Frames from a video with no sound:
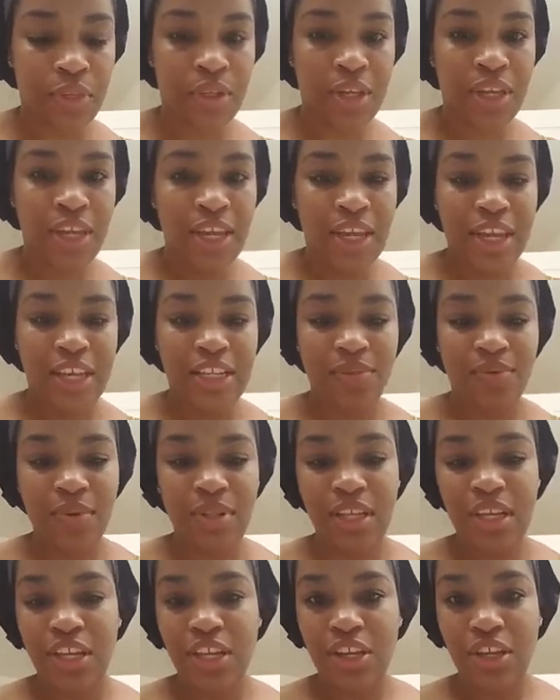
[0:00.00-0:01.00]
it's really
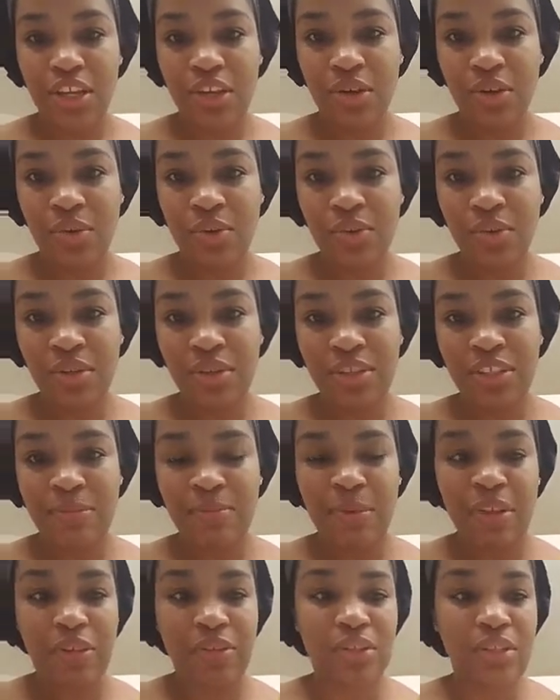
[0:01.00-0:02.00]
cute,
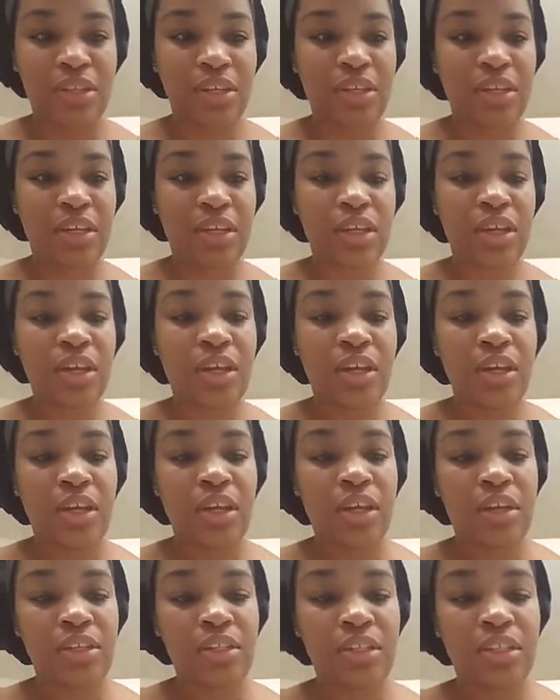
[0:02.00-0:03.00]
smells good,
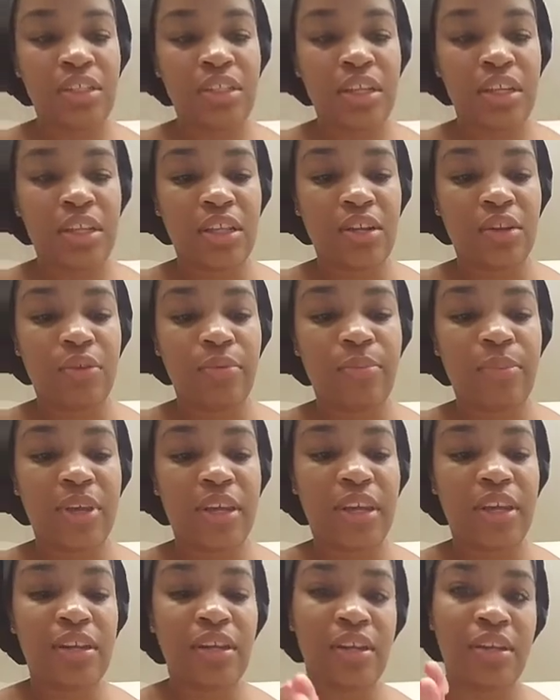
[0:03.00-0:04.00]
just need a little
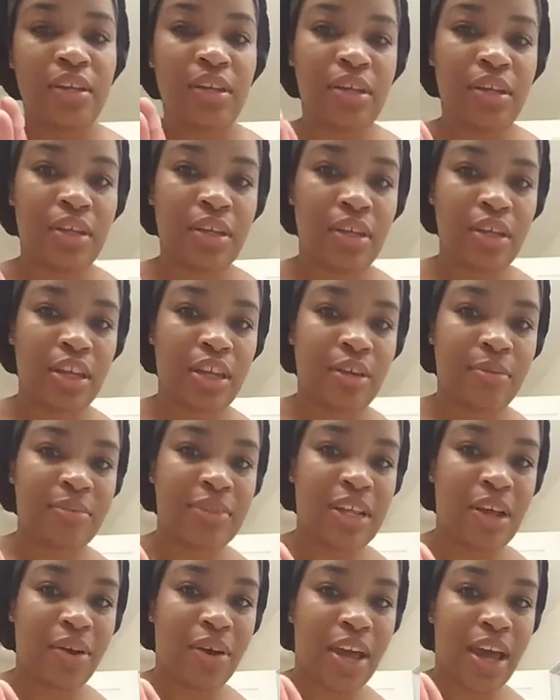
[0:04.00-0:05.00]
bit, comes
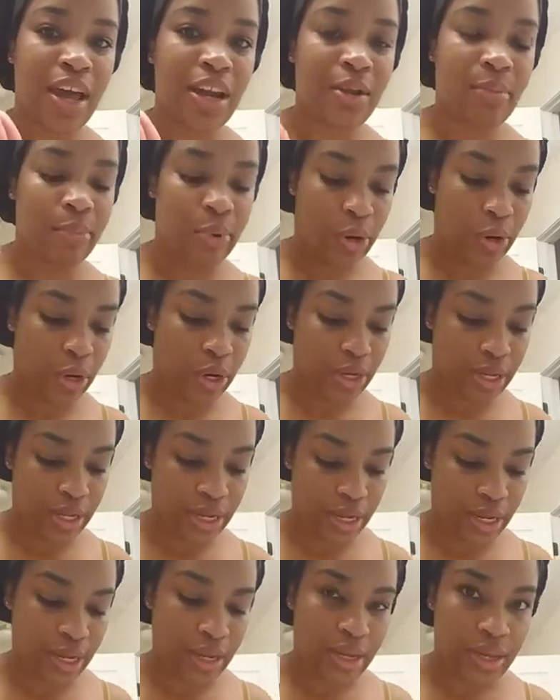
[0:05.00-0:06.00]
out kind of
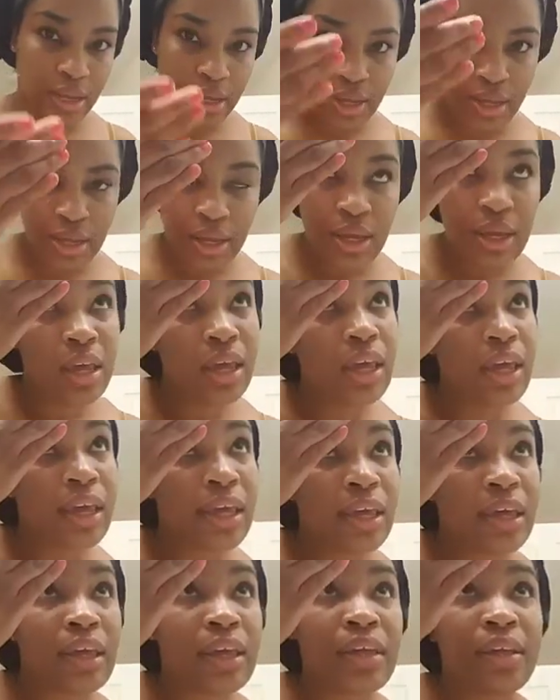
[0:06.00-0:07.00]
pearly,
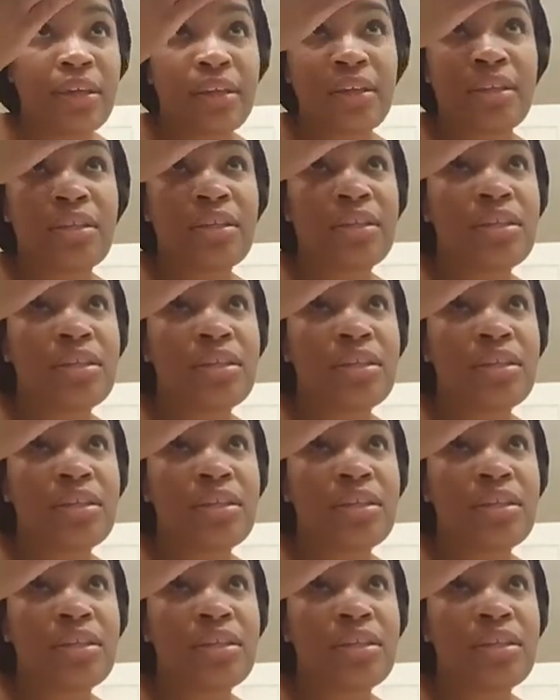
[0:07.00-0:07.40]
and